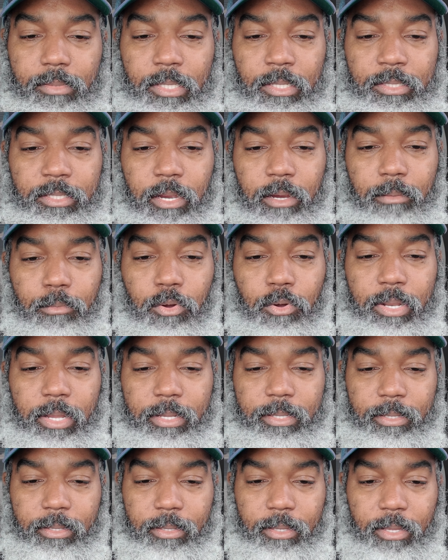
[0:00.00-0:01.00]
Sorry about that.
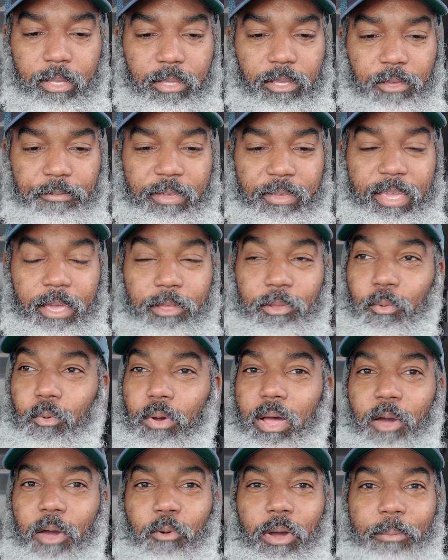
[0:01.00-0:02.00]
You forget
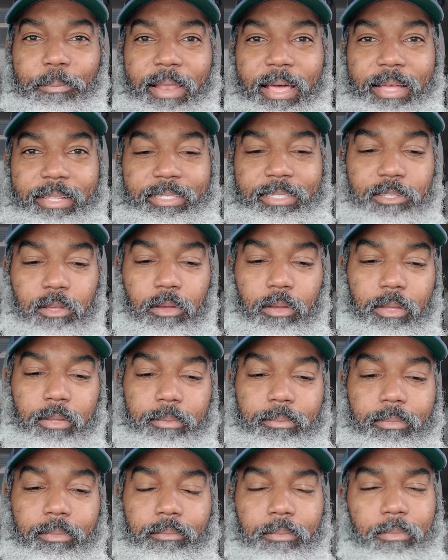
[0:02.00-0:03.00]
one what plant, so
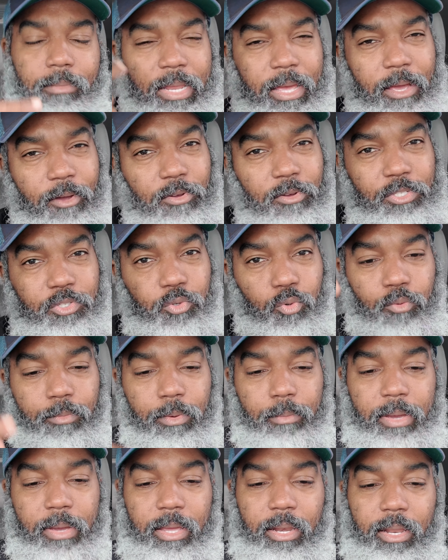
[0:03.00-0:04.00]
I go through my
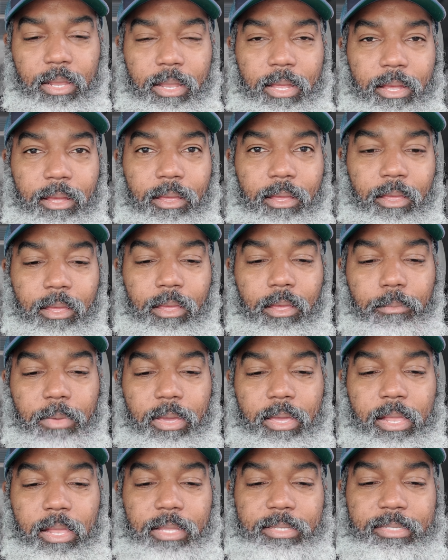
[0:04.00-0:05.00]
mind and
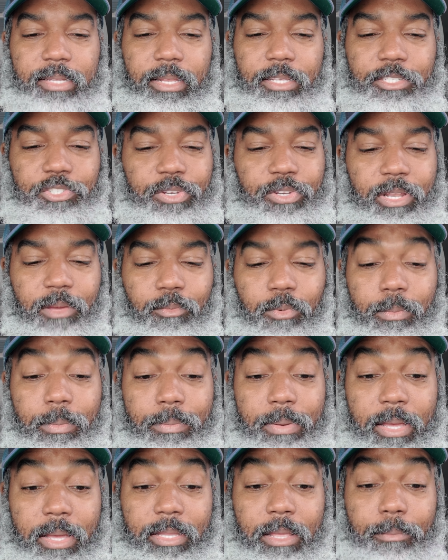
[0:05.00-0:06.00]
make a list of the tree them on
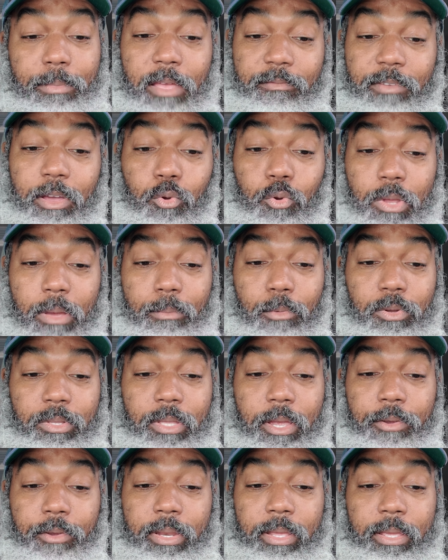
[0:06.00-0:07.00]
plant. I have a good amount
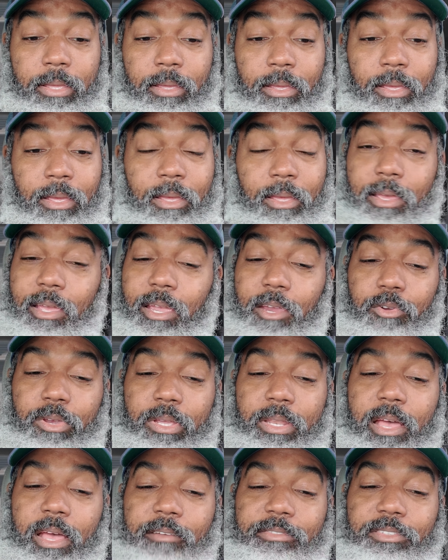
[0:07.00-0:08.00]
already. I
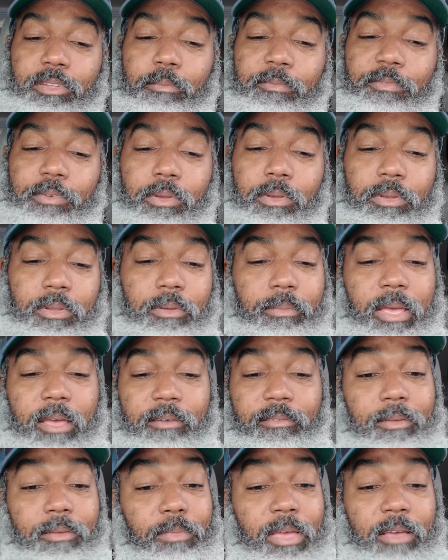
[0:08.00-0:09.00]
read off some for you.
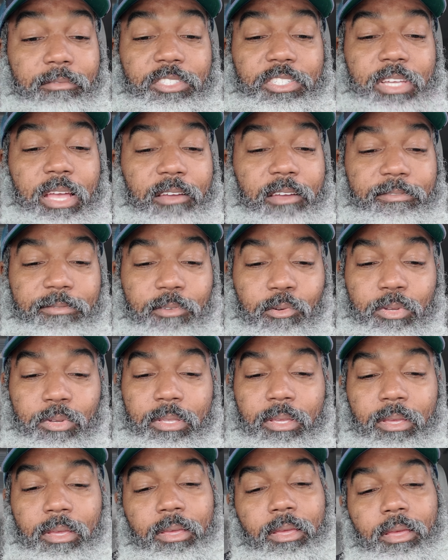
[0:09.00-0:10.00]
I have jackfruit,
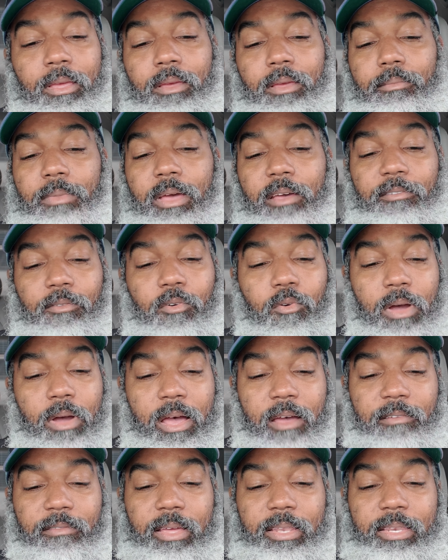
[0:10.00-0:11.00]
I have
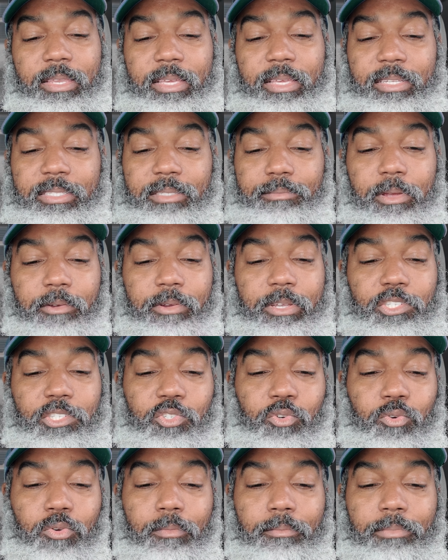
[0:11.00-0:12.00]
guava, neesberry,
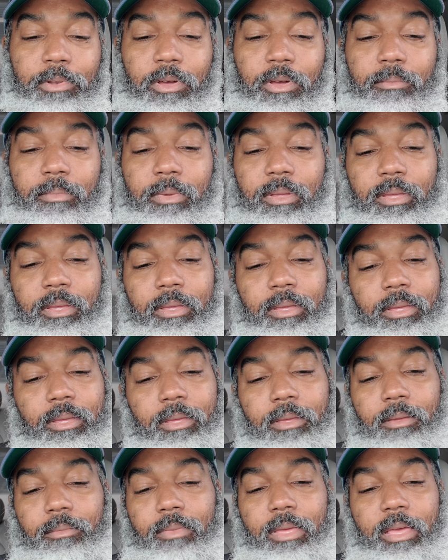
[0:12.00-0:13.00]
June plum,
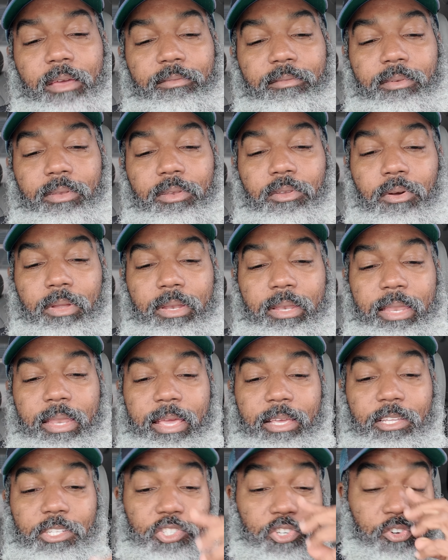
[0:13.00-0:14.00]
I have
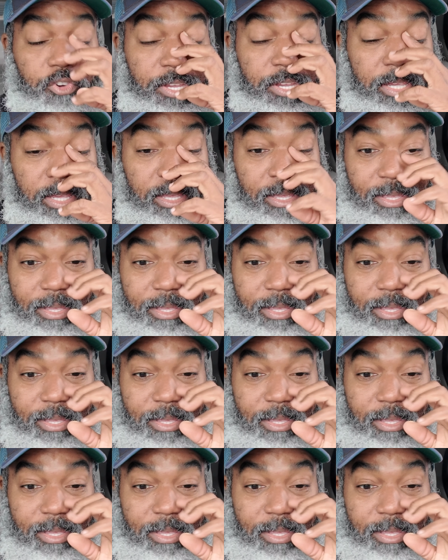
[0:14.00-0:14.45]
nutmeg tree.